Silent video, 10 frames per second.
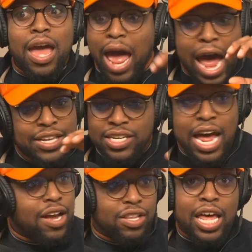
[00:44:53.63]
I did
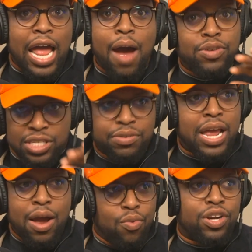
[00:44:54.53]
not, like, I was literally
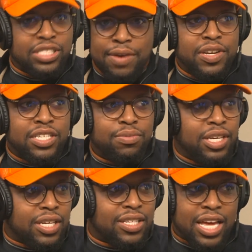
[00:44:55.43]
at work 7 days a
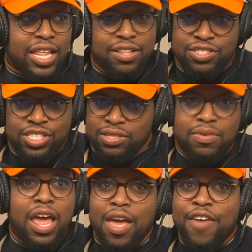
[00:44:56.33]
week. Like it just,
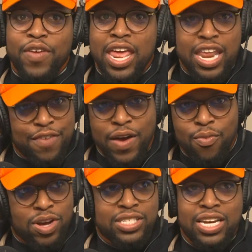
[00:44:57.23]
if I
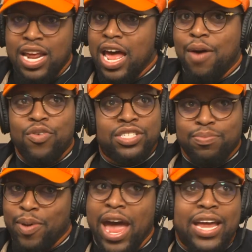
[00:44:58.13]
wasn't, I was
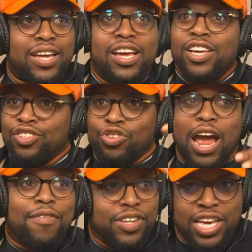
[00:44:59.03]
back
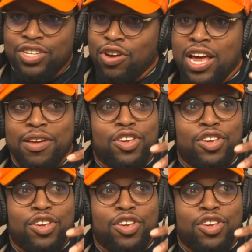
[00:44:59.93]
traveling, trying to, you